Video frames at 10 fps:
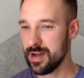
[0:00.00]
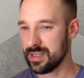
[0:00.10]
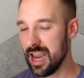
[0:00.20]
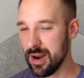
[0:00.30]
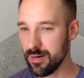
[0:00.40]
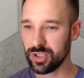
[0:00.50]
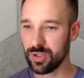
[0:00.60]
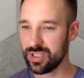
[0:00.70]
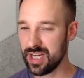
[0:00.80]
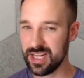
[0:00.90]

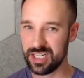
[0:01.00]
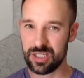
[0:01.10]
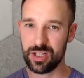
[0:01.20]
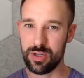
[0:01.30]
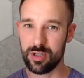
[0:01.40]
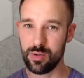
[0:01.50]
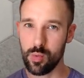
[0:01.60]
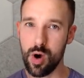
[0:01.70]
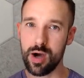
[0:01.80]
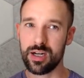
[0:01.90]
character tasks so that you can
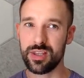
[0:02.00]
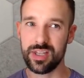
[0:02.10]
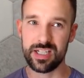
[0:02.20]
walk the